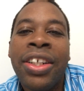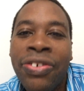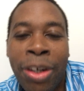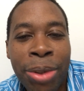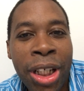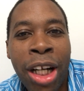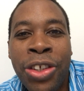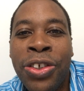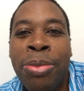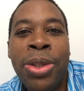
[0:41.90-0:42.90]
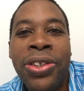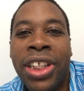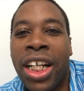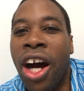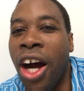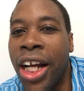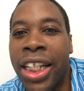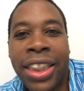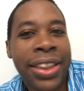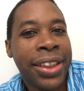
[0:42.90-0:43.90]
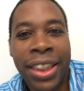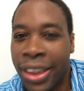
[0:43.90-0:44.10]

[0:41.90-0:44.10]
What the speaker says: from the country music artists,